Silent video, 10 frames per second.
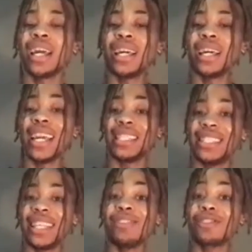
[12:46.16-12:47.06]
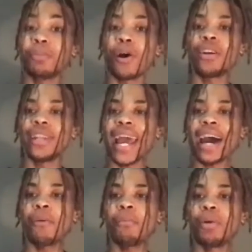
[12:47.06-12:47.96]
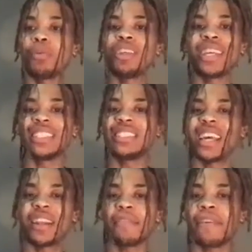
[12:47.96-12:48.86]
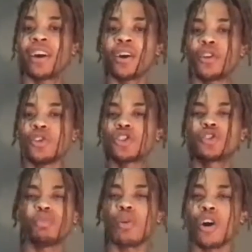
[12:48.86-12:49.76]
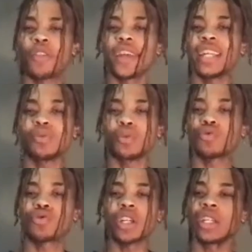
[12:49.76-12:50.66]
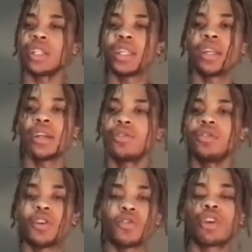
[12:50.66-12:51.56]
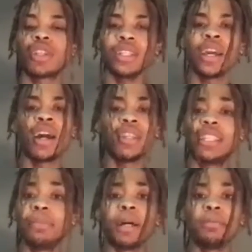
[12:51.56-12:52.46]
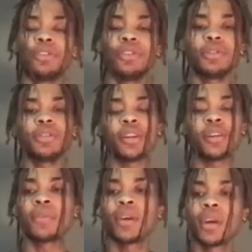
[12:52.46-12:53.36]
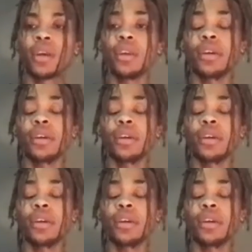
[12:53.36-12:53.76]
it seems small now, but when you get into NFL, those small things will really, really seep up to you. So, yeah.